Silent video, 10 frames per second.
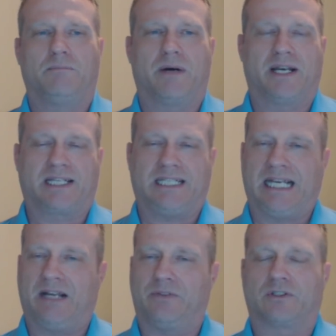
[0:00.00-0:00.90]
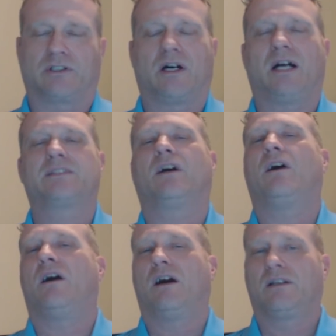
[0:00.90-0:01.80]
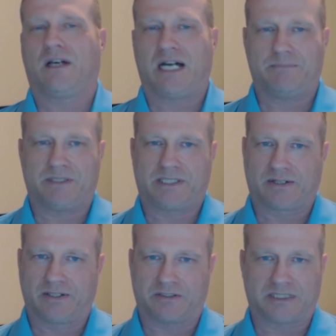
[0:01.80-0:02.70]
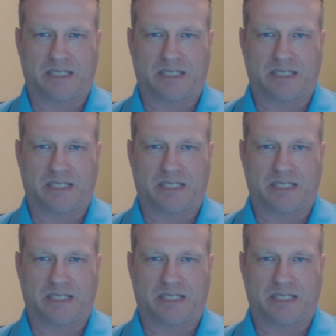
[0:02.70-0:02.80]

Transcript: But again, there's lots of online materials